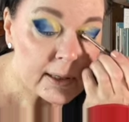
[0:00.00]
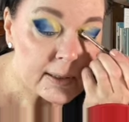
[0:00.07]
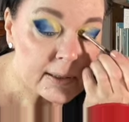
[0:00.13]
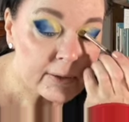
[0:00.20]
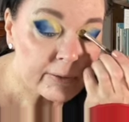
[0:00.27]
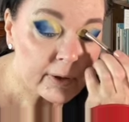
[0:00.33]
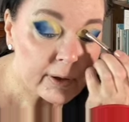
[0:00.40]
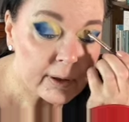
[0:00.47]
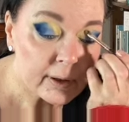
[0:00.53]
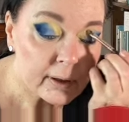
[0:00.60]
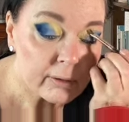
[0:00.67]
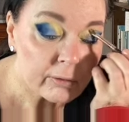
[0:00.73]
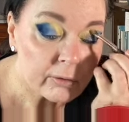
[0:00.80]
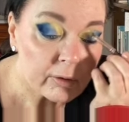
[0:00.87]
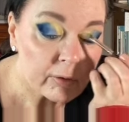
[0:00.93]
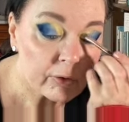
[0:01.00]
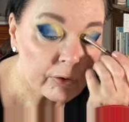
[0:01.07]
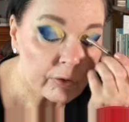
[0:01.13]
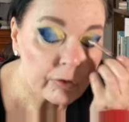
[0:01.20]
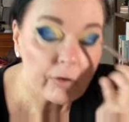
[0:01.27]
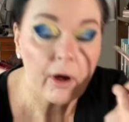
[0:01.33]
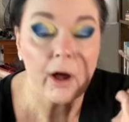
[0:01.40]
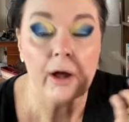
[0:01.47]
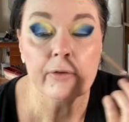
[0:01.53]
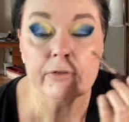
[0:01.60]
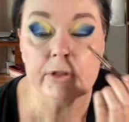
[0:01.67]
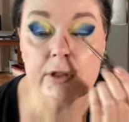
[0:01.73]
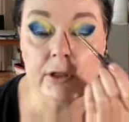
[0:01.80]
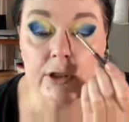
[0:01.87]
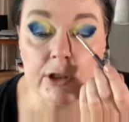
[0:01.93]
It's a very nice,
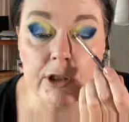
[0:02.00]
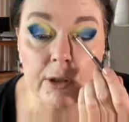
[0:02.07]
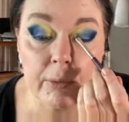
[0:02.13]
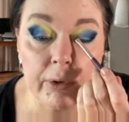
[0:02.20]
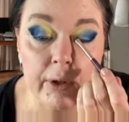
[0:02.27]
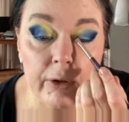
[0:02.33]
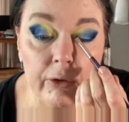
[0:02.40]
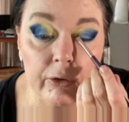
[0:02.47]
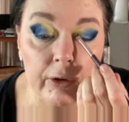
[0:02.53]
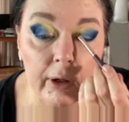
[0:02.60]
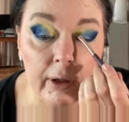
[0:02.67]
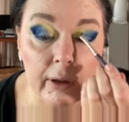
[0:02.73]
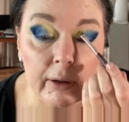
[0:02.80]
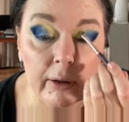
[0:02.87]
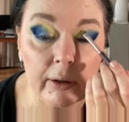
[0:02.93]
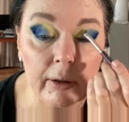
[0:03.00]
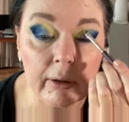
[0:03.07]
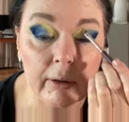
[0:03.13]
soft, shimmery shade.